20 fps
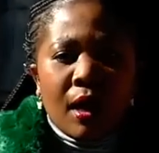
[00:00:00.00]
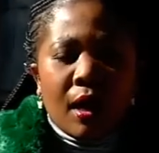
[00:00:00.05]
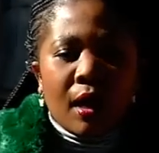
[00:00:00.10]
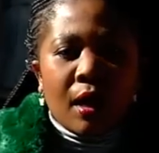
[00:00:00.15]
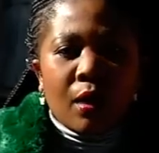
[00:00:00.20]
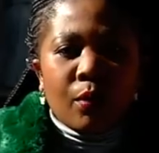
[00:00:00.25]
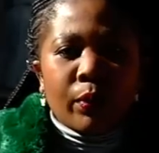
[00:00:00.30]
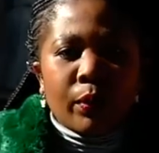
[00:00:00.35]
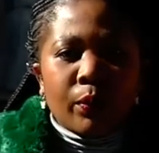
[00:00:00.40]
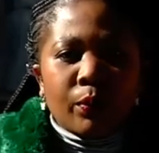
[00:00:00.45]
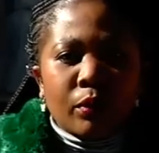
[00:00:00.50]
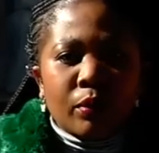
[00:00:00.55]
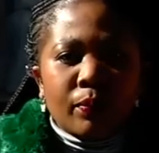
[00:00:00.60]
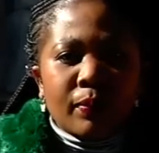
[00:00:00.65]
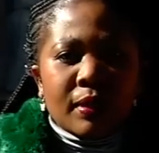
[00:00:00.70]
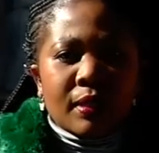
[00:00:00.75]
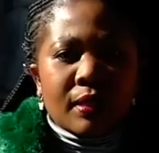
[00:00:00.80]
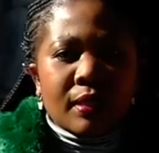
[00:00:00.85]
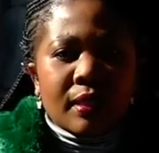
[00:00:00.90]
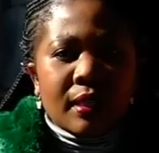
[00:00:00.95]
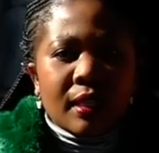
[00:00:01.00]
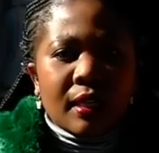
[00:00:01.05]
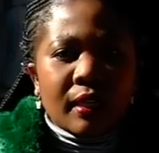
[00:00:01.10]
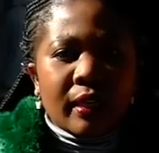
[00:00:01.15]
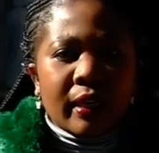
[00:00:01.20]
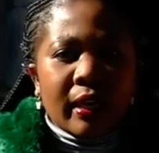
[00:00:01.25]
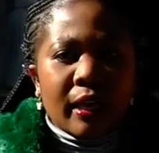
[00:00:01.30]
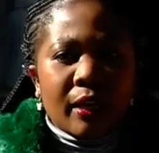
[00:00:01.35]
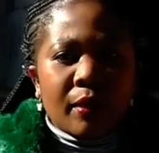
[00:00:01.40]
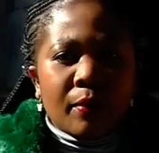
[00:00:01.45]
uh, we will be
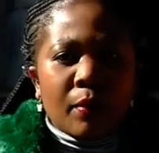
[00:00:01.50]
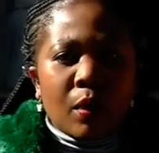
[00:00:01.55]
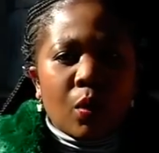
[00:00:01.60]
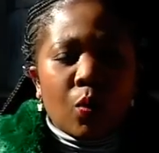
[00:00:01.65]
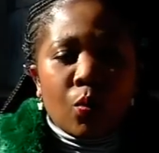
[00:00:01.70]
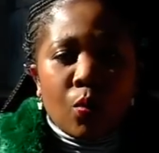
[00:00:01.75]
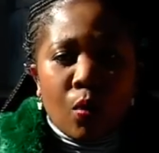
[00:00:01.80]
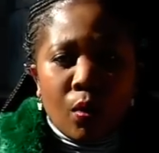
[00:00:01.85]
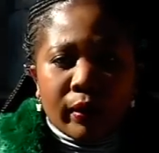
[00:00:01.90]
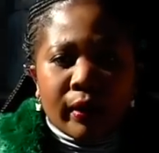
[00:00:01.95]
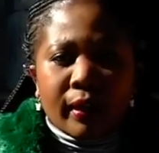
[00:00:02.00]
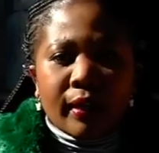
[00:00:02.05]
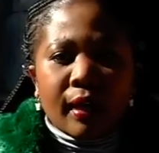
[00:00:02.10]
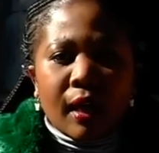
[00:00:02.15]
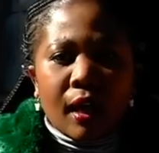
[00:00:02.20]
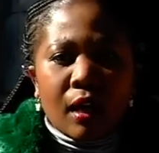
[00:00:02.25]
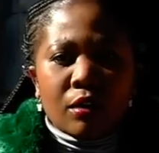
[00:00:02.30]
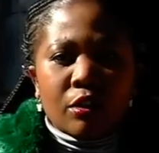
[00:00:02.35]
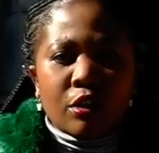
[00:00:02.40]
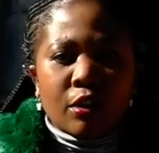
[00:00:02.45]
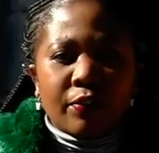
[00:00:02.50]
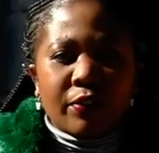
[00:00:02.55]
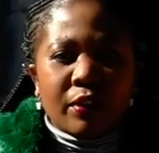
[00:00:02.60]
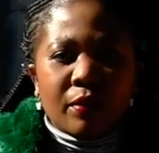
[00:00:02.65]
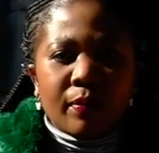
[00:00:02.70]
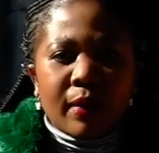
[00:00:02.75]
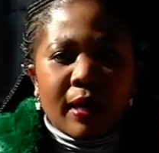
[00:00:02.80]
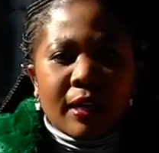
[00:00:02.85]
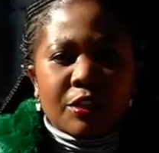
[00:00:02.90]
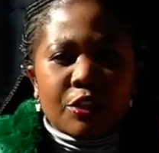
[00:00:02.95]
seeing him walking out of
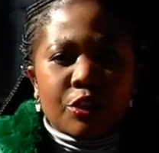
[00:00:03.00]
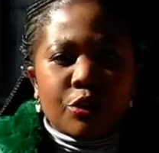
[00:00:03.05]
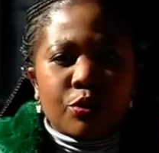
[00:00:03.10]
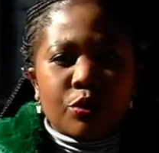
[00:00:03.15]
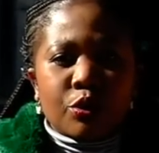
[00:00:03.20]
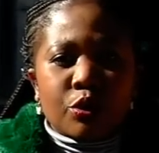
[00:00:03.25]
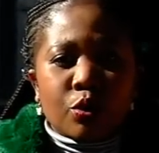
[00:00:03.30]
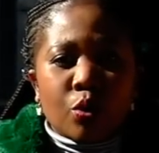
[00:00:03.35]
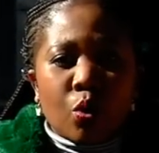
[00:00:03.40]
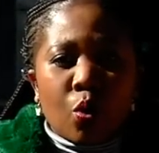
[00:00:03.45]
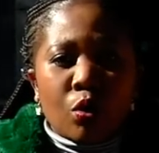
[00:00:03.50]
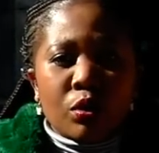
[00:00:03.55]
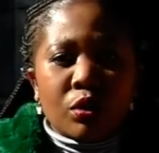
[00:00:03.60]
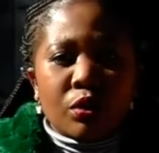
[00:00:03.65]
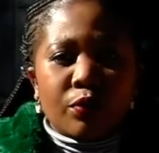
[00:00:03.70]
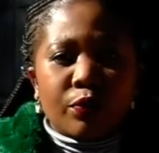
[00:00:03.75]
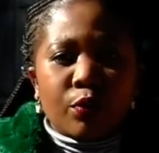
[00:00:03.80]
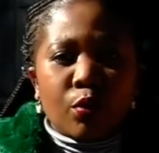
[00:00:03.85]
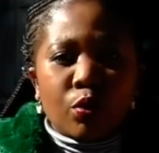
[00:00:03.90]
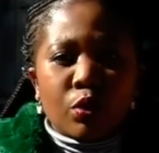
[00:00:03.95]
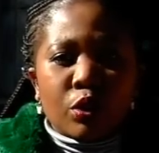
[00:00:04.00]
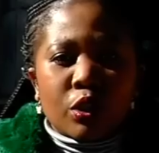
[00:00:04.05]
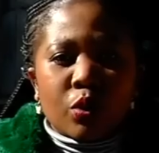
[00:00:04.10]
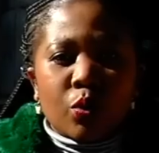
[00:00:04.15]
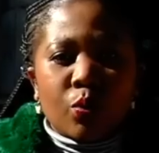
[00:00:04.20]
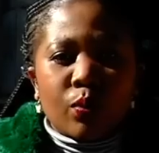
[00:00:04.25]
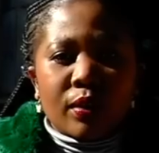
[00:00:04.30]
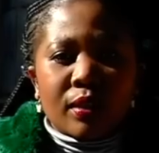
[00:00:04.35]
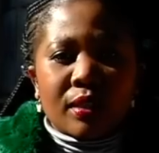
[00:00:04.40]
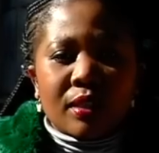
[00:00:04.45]
the Magistrates Court, of course,
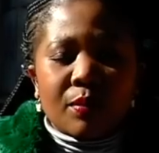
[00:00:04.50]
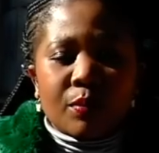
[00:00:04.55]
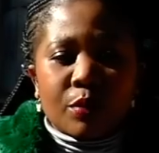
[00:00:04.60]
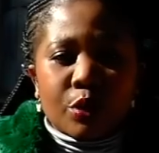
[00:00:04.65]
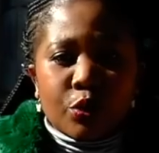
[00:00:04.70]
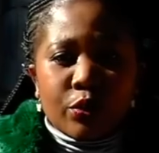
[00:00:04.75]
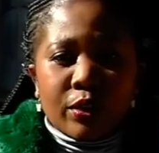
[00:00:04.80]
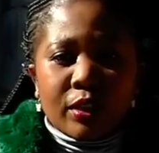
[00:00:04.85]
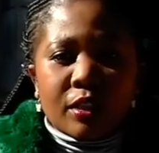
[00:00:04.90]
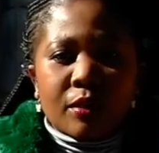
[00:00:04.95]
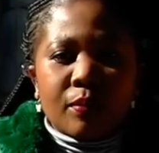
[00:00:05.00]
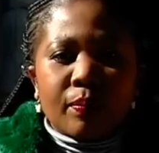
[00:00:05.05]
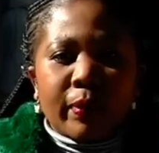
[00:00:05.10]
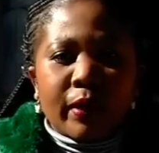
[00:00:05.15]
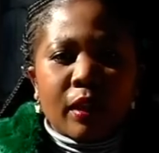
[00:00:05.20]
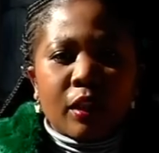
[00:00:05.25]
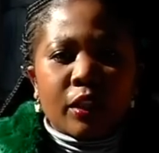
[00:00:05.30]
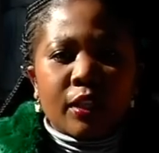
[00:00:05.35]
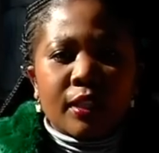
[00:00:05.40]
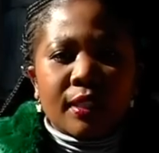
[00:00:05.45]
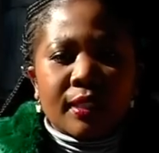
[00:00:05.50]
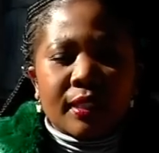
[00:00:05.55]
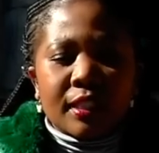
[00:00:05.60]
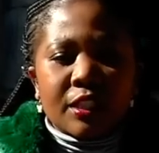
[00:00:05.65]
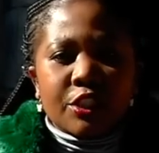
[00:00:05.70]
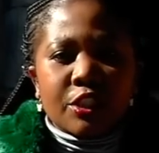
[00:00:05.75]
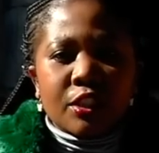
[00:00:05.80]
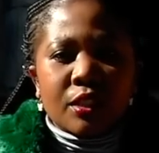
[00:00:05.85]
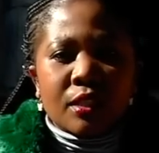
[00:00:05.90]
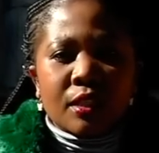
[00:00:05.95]
with some strict bail
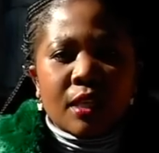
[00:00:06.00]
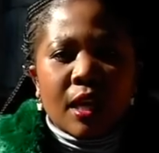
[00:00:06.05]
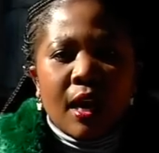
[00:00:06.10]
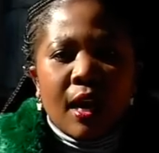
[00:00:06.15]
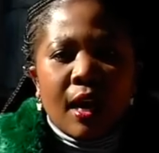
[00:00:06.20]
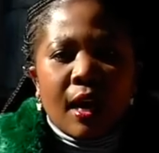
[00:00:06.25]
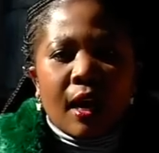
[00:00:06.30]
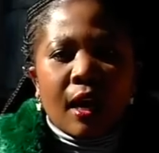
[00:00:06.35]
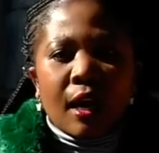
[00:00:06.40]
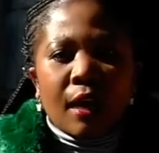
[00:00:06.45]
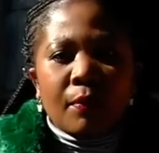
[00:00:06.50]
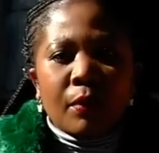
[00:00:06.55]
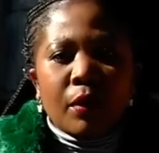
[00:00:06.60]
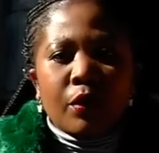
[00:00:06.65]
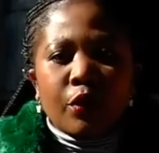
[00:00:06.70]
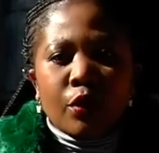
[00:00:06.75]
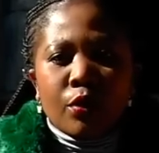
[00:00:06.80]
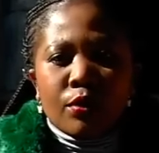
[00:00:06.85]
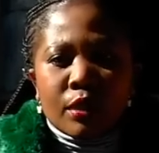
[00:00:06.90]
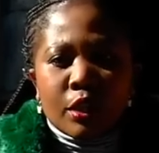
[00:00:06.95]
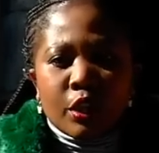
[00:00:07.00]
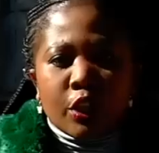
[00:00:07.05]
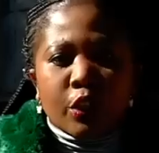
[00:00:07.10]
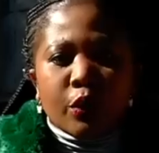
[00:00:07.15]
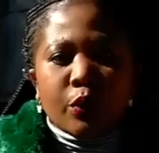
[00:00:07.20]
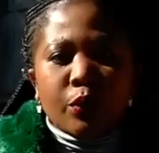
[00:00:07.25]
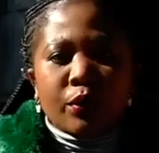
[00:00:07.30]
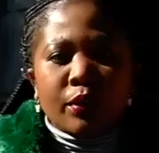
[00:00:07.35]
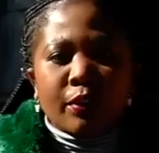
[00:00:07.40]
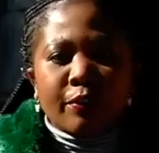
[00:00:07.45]
conditions. Um, those
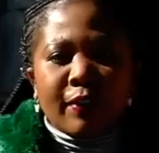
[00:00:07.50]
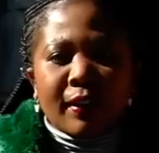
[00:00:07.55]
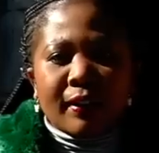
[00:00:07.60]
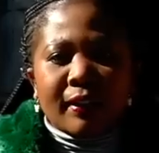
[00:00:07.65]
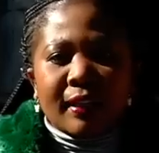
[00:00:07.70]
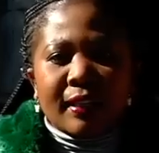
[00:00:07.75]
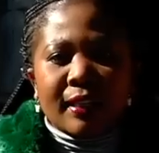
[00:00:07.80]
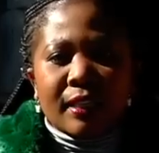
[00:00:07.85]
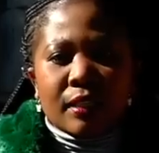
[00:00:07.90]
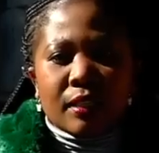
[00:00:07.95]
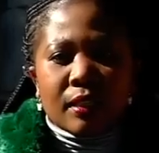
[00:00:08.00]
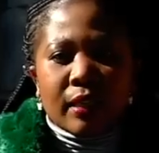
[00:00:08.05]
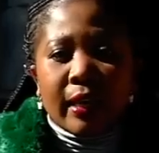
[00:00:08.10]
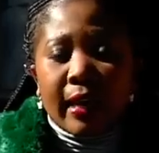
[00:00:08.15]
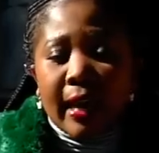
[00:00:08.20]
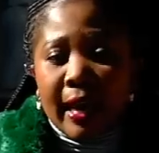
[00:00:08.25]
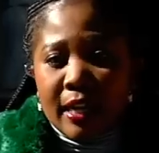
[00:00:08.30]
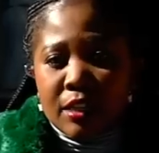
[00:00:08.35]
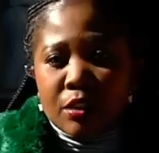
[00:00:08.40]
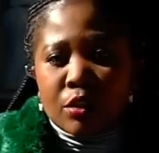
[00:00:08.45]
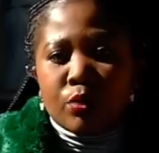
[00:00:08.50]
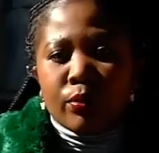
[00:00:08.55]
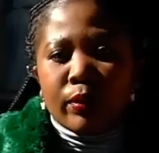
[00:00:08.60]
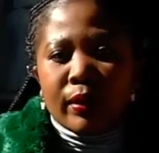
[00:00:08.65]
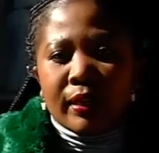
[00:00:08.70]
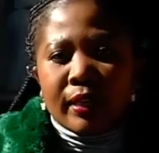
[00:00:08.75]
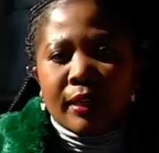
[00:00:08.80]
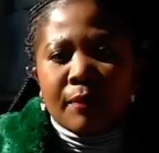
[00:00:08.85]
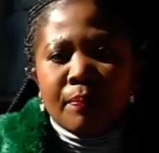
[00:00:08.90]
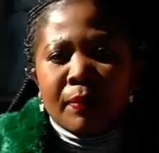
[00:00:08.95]
include the fact that he's, he has
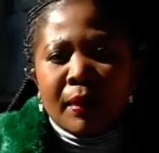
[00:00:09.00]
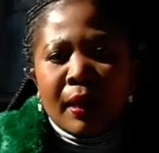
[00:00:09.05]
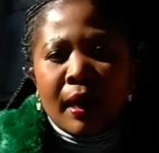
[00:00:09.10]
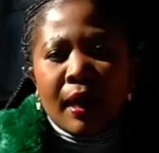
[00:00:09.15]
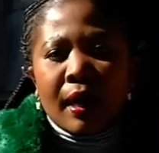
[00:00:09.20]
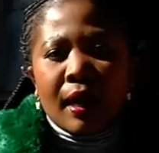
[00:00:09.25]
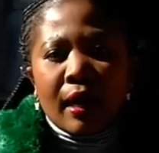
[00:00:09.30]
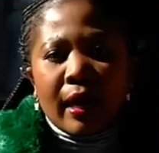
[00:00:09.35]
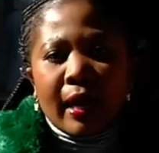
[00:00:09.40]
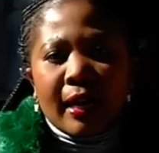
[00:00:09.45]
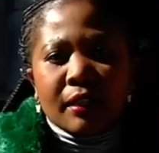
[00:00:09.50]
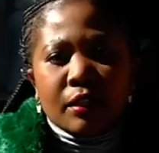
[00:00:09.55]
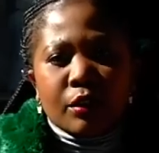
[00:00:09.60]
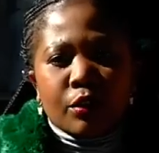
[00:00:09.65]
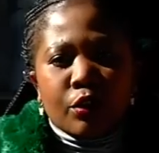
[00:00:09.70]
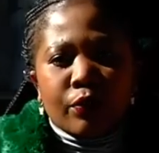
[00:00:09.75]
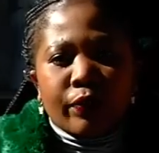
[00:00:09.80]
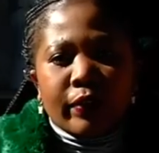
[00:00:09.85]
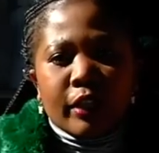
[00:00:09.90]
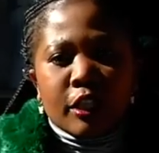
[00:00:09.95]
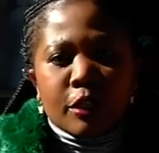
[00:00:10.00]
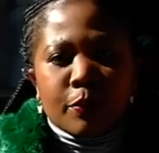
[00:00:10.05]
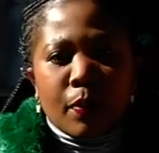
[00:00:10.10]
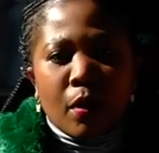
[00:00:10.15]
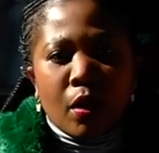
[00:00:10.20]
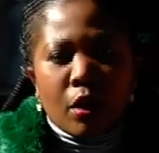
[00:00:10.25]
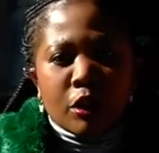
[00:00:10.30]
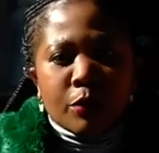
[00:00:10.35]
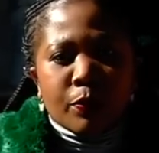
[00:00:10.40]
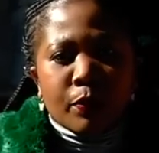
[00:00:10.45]
already uh, handed over his
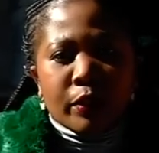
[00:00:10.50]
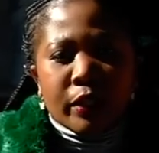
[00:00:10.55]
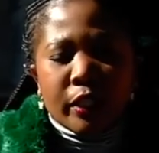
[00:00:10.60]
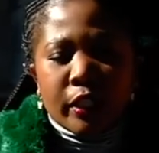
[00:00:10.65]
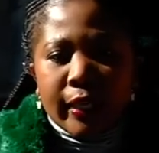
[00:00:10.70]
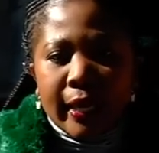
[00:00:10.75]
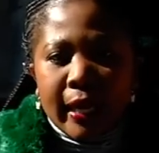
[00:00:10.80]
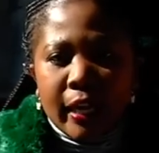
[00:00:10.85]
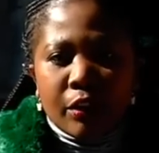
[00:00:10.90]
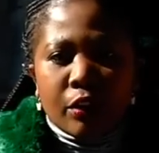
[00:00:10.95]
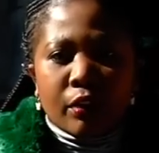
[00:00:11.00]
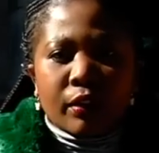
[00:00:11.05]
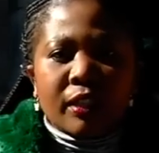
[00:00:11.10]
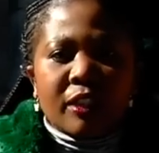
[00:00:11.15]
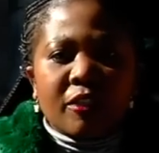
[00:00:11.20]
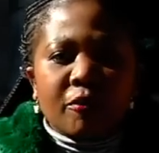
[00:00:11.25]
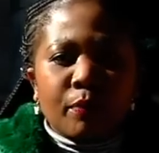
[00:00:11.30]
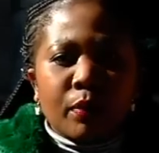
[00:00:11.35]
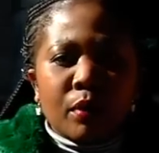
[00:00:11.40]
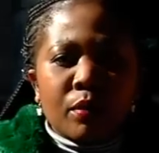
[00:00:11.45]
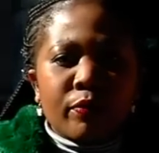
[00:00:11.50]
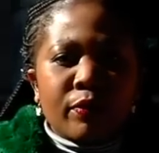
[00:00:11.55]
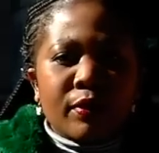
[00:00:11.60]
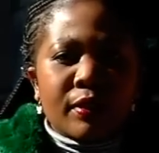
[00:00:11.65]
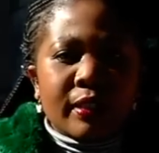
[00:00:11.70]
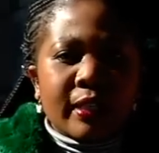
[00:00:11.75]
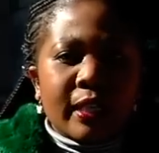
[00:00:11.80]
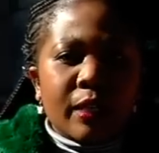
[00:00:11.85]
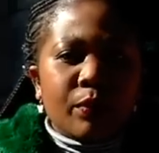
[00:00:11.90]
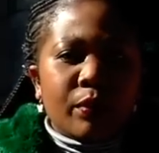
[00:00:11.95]
passport. He cannot leave
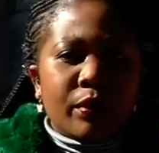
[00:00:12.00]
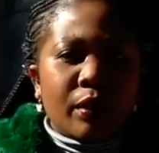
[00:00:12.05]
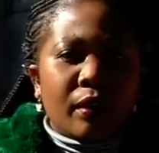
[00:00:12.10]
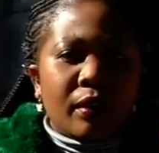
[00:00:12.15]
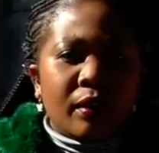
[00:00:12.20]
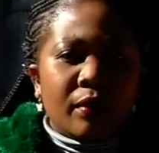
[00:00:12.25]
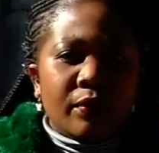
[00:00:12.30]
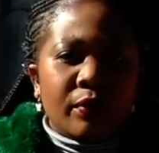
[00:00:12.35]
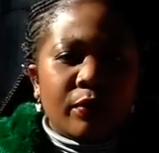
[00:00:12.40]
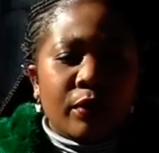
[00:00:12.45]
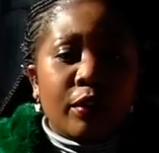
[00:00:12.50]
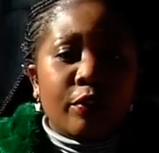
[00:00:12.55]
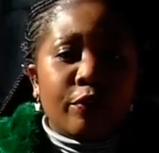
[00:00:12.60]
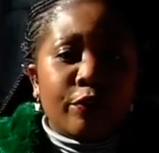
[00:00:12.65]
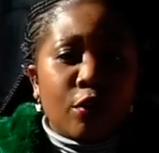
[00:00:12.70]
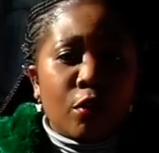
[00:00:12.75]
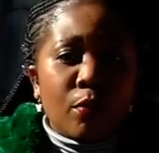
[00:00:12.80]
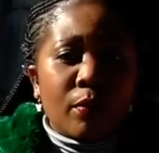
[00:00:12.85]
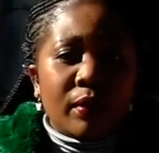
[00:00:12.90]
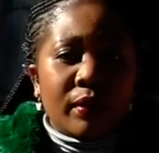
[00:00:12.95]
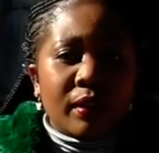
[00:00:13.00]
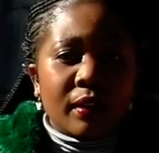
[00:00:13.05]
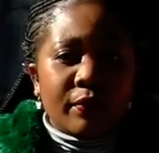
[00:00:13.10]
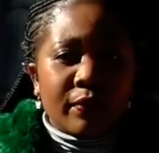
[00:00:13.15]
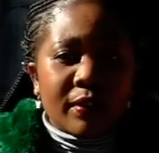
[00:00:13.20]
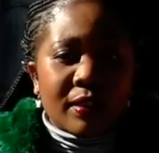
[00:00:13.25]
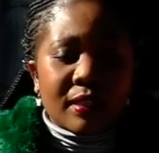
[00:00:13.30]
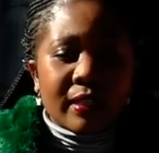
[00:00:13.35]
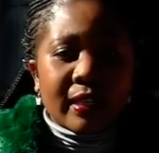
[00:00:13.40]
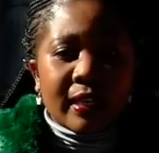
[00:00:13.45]
Bloemfontein without in, informing the
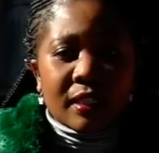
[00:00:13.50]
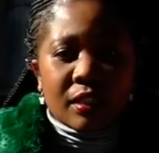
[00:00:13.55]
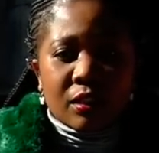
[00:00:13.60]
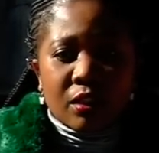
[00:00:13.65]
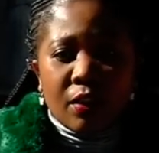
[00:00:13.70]
investigating